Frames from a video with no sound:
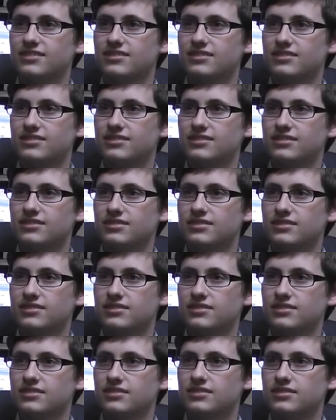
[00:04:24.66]

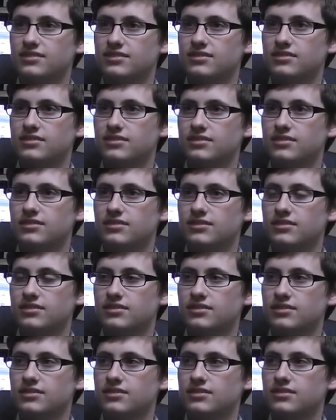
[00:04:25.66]

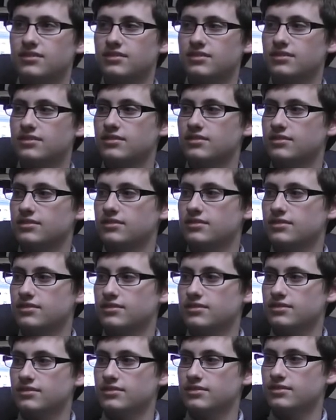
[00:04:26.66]
(not speaking)